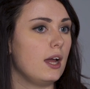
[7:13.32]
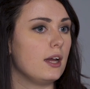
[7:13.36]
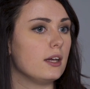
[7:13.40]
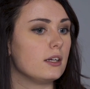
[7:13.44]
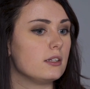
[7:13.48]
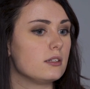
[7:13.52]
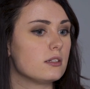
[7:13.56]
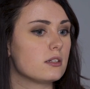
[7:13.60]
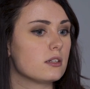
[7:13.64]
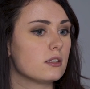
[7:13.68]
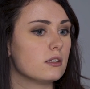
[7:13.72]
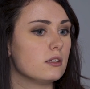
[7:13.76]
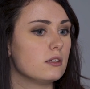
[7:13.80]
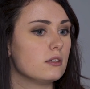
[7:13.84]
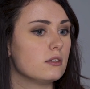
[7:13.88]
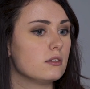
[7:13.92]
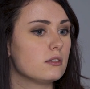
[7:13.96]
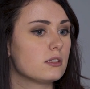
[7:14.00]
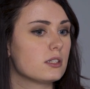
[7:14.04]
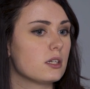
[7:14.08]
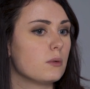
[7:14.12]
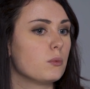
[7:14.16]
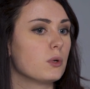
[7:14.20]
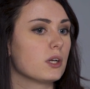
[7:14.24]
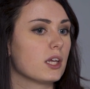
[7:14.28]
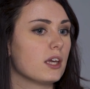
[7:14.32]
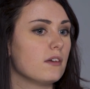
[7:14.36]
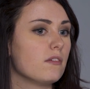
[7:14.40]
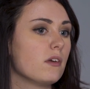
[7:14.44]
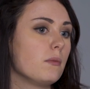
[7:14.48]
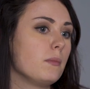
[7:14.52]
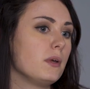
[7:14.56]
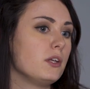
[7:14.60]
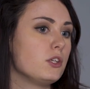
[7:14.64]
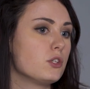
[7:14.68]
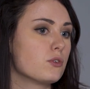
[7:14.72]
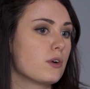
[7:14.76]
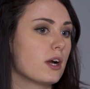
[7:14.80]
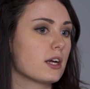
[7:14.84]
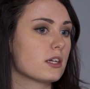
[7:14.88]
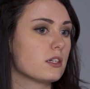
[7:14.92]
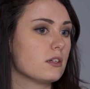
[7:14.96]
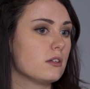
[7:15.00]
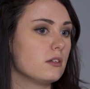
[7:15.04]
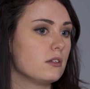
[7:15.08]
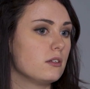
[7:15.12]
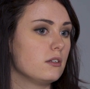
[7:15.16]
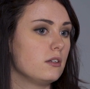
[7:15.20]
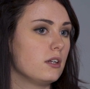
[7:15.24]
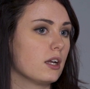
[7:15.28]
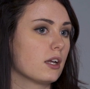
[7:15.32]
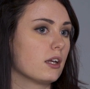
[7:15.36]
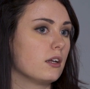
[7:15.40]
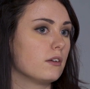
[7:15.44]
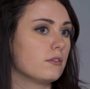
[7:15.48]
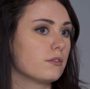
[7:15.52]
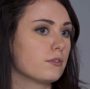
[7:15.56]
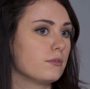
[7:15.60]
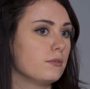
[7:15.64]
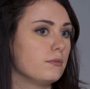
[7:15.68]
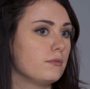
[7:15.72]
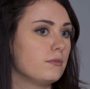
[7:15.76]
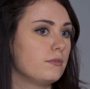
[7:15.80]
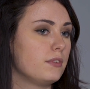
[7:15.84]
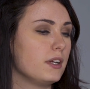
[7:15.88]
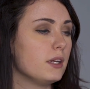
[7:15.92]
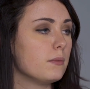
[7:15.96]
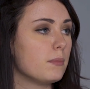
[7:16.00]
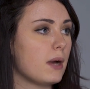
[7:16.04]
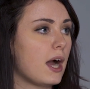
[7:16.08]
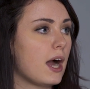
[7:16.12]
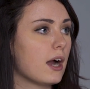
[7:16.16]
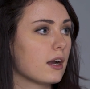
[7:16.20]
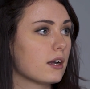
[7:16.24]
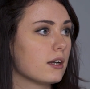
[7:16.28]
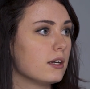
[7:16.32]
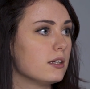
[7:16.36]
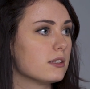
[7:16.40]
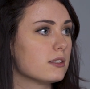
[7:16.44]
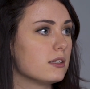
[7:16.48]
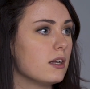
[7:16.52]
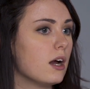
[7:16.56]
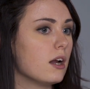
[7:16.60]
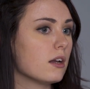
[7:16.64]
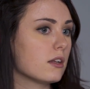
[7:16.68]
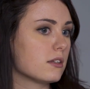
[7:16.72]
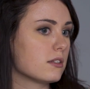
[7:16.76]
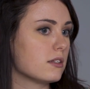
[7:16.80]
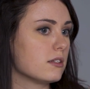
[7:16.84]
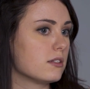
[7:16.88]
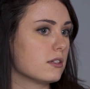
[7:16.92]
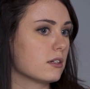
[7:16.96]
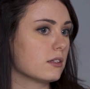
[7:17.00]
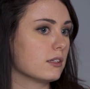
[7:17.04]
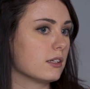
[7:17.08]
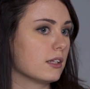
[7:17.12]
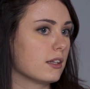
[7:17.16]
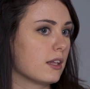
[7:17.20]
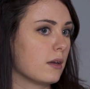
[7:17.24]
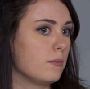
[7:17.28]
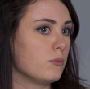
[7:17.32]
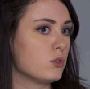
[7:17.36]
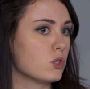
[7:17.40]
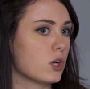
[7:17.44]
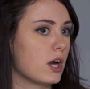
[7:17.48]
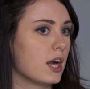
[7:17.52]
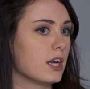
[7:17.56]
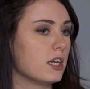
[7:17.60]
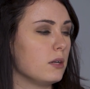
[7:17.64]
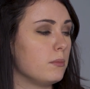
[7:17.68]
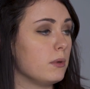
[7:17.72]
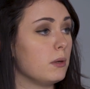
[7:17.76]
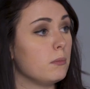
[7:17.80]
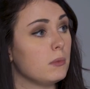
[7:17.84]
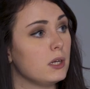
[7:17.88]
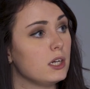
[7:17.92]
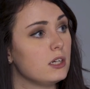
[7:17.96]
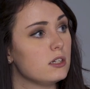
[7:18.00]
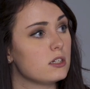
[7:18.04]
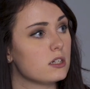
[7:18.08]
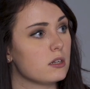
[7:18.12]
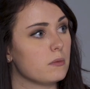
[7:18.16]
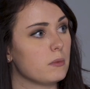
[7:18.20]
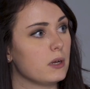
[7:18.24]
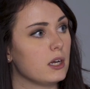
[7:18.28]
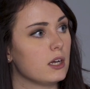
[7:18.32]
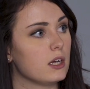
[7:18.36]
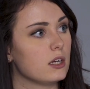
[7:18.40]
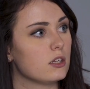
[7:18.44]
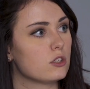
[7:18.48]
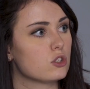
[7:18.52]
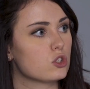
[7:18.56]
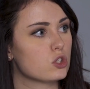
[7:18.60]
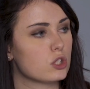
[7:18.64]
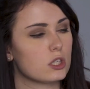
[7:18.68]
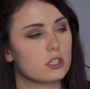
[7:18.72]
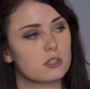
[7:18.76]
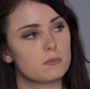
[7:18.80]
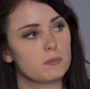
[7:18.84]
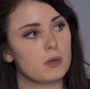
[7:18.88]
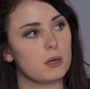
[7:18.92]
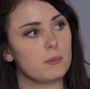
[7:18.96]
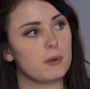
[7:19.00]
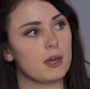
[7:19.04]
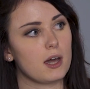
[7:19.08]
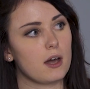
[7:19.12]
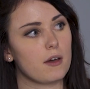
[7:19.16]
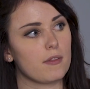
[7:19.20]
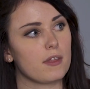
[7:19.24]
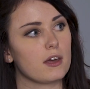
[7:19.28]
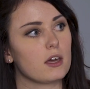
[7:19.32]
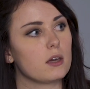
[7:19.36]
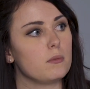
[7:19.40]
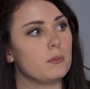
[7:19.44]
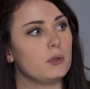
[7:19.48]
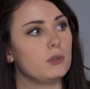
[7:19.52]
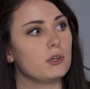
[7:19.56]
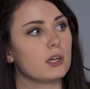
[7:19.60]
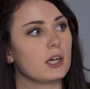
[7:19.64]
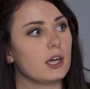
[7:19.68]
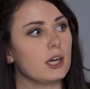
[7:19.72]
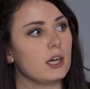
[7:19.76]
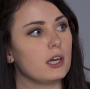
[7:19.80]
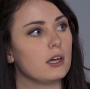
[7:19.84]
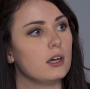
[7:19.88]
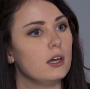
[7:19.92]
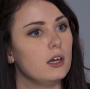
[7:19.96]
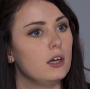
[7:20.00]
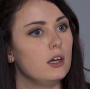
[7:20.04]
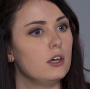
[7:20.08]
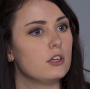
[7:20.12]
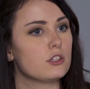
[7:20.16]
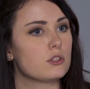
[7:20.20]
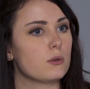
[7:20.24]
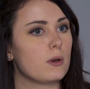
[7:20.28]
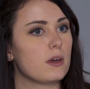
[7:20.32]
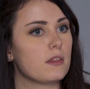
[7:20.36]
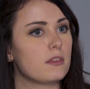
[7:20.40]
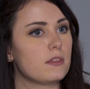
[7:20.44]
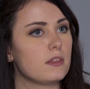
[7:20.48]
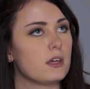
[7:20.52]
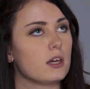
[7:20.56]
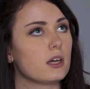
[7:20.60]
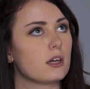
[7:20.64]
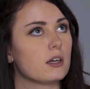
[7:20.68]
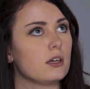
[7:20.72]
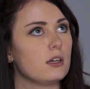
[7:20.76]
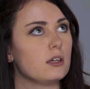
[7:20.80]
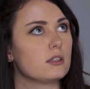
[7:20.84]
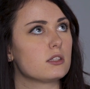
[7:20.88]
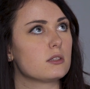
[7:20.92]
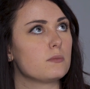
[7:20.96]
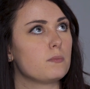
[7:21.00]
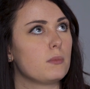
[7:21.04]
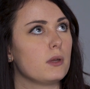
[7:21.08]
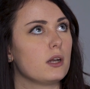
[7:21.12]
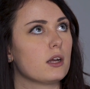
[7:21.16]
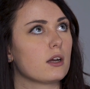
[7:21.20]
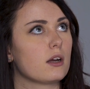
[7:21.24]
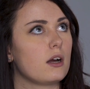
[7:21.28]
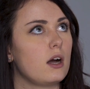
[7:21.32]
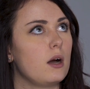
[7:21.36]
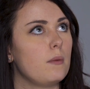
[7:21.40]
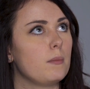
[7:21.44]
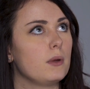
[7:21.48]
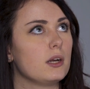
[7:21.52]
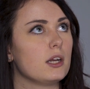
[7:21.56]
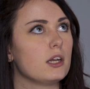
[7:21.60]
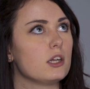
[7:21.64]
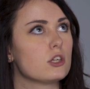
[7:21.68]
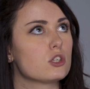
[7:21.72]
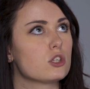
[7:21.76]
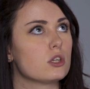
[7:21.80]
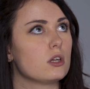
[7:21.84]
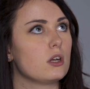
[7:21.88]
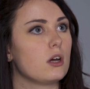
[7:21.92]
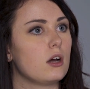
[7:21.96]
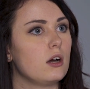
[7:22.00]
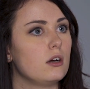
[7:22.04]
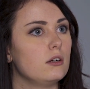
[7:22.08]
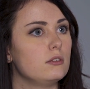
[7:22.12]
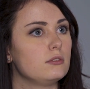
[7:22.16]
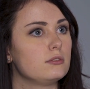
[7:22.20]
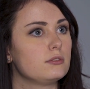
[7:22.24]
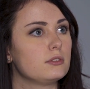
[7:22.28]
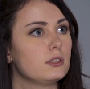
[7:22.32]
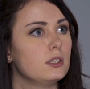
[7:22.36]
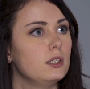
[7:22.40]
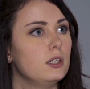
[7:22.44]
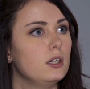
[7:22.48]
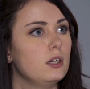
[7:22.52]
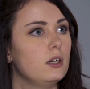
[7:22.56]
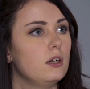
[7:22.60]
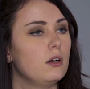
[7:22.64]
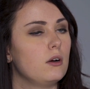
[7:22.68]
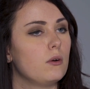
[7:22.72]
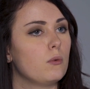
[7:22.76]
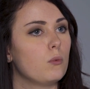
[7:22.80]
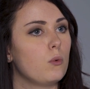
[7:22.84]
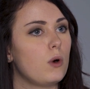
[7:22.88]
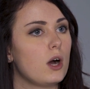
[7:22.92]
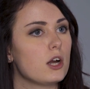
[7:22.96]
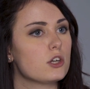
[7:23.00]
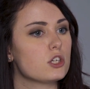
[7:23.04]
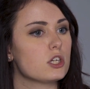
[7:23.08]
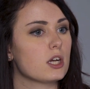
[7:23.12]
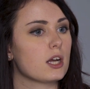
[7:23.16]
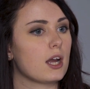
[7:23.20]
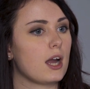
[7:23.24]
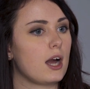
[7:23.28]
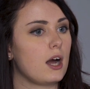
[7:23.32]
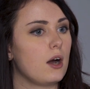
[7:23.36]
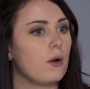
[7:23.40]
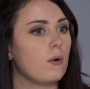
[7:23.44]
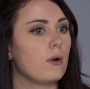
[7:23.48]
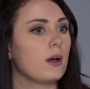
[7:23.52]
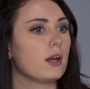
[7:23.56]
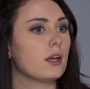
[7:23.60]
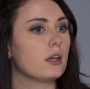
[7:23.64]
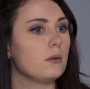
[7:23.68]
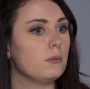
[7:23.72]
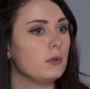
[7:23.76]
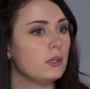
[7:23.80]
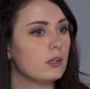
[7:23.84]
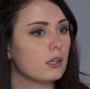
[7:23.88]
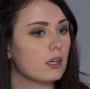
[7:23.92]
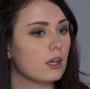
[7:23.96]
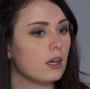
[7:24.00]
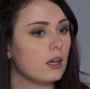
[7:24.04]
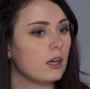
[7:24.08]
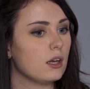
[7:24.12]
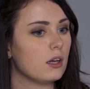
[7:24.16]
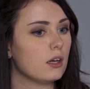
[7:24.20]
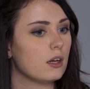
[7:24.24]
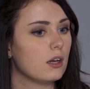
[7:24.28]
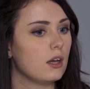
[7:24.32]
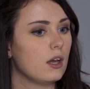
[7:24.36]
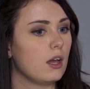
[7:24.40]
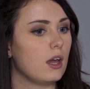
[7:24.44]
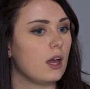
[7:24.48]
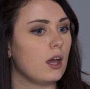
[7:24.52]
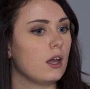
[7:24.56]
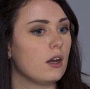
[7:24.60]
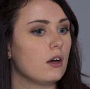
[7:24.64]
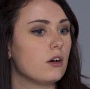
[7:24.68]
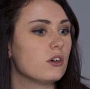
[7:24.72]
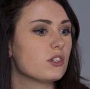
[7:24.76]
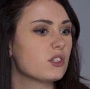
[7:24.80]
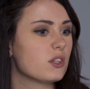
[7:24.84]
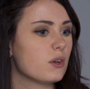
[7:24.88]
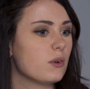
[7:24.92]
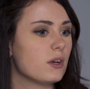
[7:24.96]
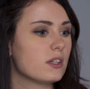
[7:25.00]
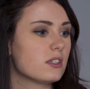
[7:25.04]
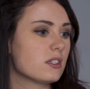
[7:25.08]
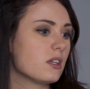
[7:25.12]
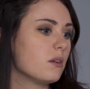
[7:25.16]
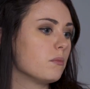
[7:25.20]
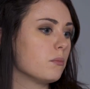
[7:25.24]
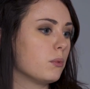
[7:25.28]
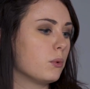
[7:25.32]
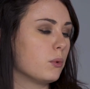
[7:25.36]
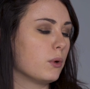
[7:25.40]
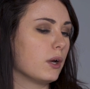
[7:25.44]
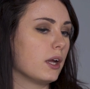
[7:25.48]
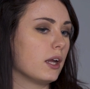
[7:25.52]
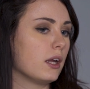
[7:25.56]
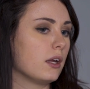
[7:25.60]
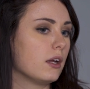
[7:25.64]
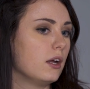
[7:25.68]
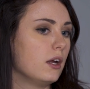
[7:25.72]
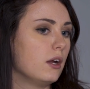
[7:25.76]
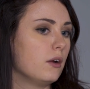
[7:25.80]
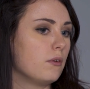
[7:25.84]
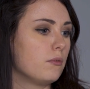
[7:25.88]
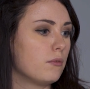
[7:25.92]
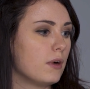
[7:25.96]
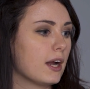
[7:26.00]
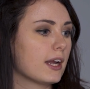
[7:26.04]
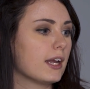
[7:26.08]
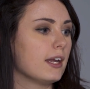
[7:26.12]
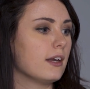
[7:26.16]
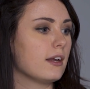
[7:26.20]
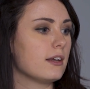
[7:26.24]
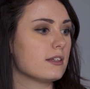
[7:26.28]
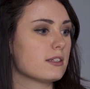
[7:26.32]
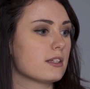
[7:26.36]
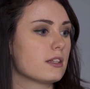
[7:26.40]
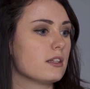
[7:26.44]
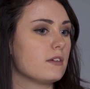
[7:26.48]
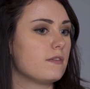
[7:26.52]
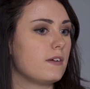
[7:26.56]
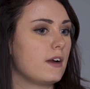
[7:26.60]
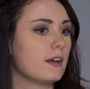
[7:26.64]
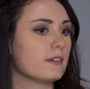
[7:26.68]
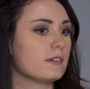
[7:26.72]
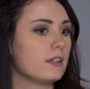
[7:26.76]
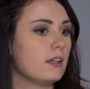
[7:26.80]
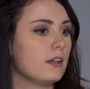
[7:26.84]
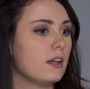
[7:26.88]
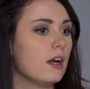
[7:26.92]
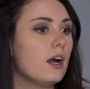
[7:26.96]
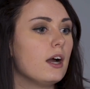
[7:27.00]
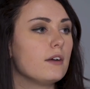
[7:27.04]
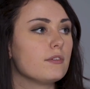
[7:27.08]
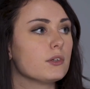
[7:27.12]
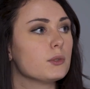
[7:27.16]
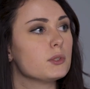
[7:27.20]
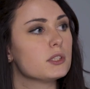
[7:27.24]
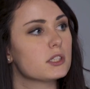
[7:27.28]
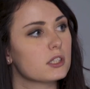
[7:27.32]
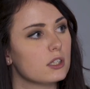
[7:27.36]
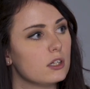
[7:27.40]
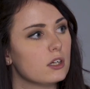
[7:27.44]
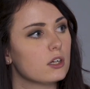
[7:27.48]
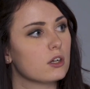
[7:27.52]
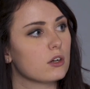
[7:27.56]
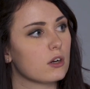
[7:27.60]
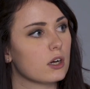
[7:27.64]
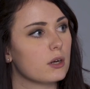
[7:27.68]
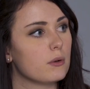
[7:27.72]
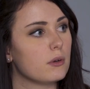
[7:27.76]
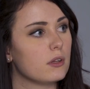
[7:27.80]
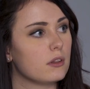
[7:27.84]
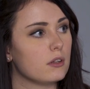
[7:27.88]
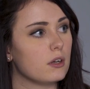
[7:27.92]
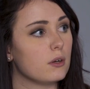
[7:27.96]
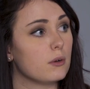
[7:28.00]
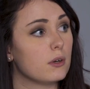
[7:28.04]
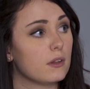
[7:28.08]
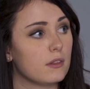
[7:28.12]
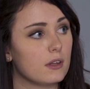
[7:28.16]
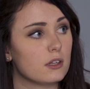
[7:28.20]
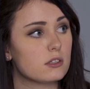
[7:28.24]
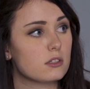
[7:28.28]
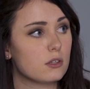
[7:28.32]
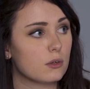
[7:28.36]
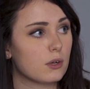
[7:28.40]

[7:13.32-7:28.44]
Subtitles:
And someone giving me direct negative feedback is not necessarily them trying to be mean to me. It's just maybe how they communicate. So I think it's been a combination of watching how I communicate, and also at some point recognizing the fact that not everyone's going to agree with you, and that's